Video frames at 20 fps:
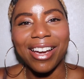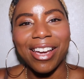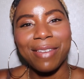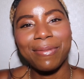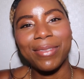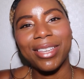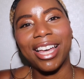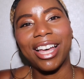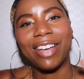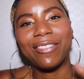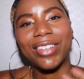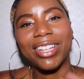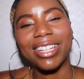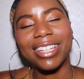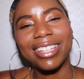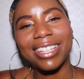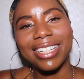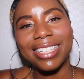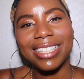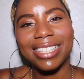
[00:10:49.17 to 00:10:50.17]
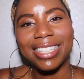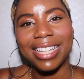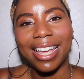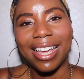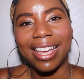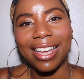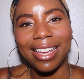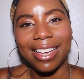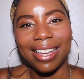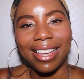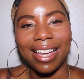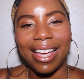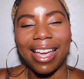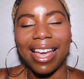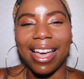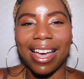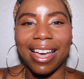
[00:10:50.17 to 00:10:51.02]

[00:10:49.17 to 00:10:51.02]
I hope you have a good day,